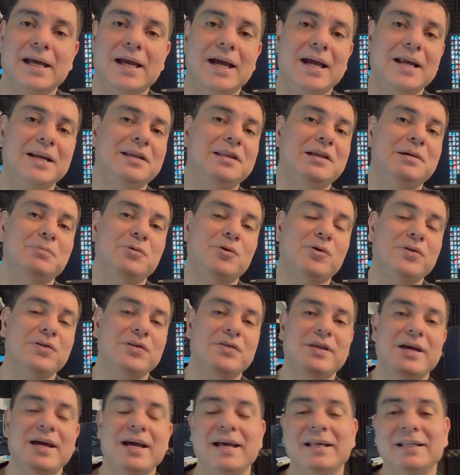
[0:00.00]
Anything more
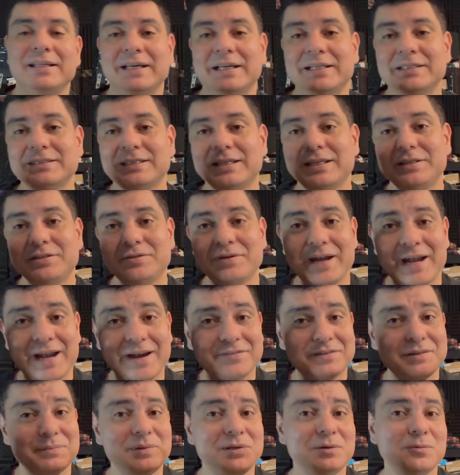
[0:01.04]
than that, like I said, you
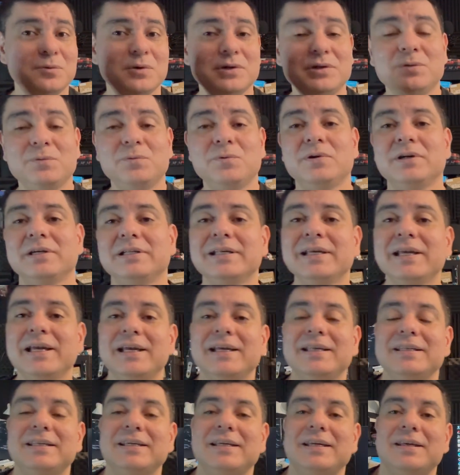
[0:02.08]
have to be one-to-one
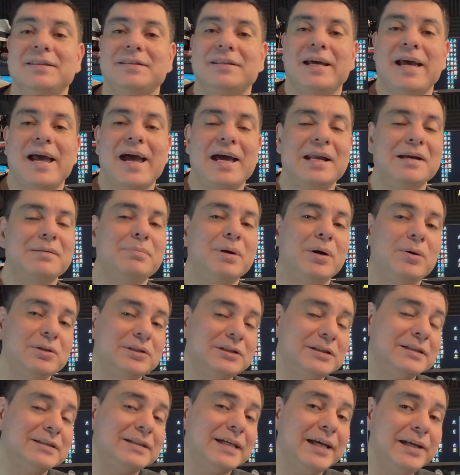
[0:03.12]
to get the added
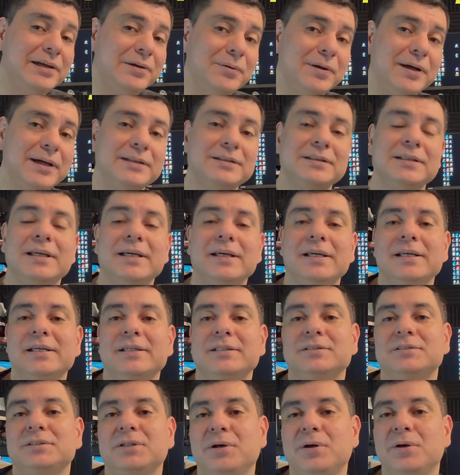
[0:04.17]
bonuses anyways.
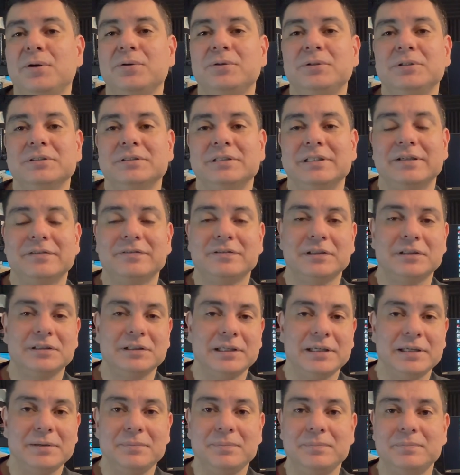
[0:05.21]
So you'll
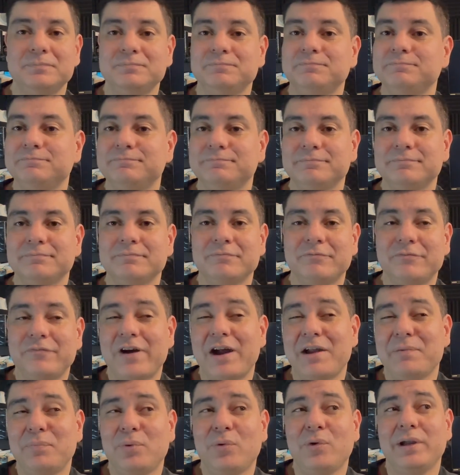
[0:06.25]
definitely,
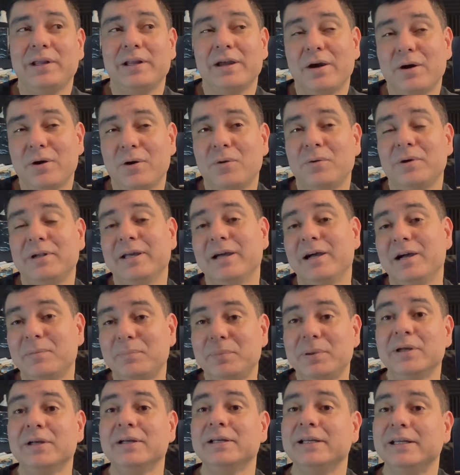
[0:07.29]
5.0 and
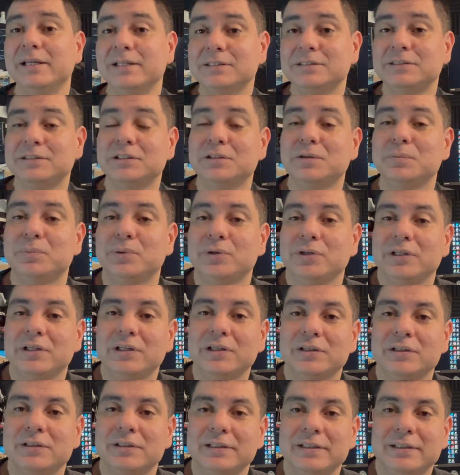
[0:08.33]
up is still pretty
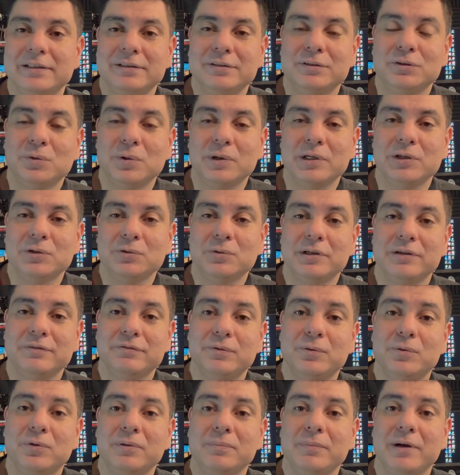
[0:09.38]
good in
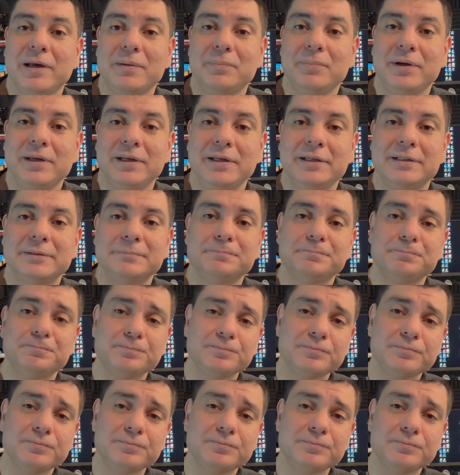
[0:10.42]
2024, in my opinion.